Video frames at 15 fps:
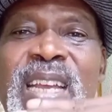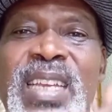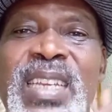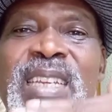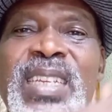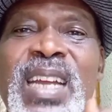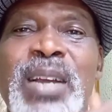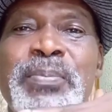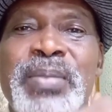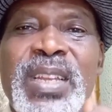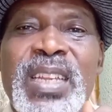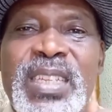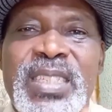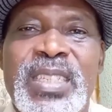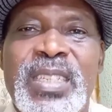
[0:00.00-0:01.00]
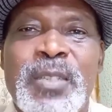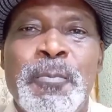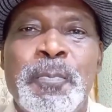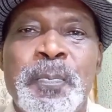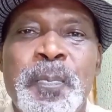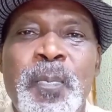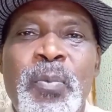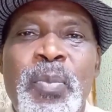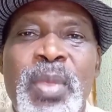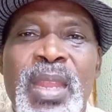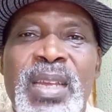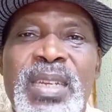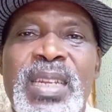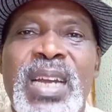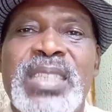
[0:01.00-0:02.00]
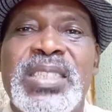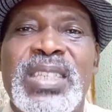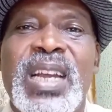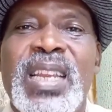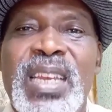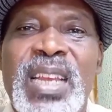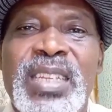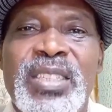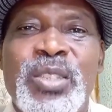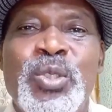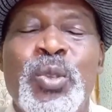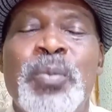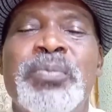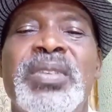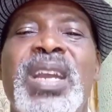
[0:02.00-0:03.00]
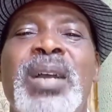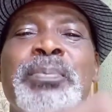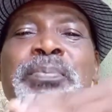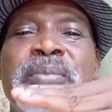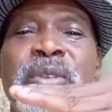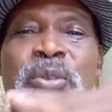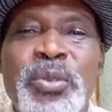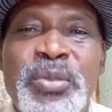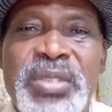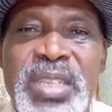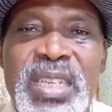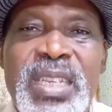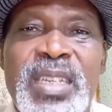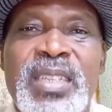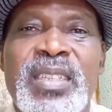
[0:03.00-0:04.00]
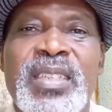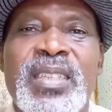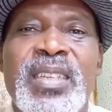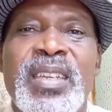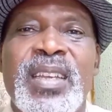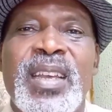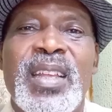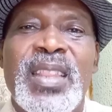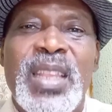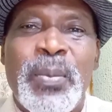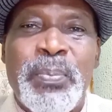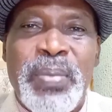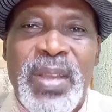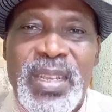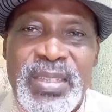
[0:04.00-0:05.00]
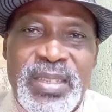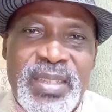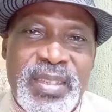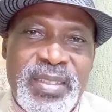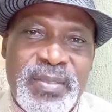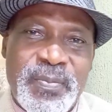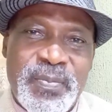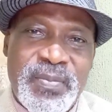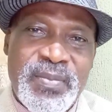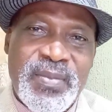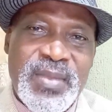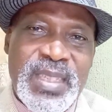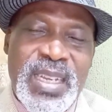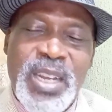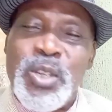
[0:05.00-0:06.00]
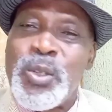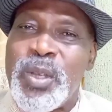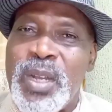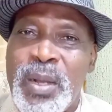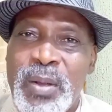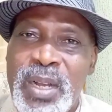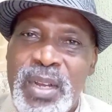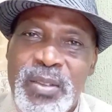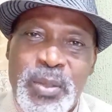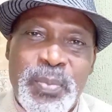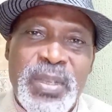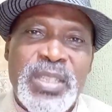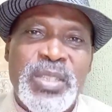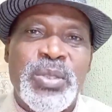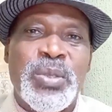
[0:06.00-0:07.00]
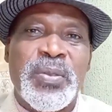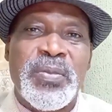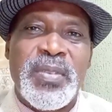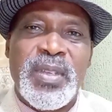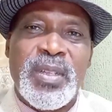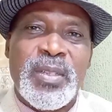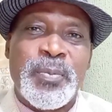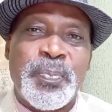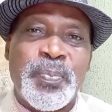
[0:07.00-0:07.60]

inability, that challenge to be abusing the person. How the person to feel.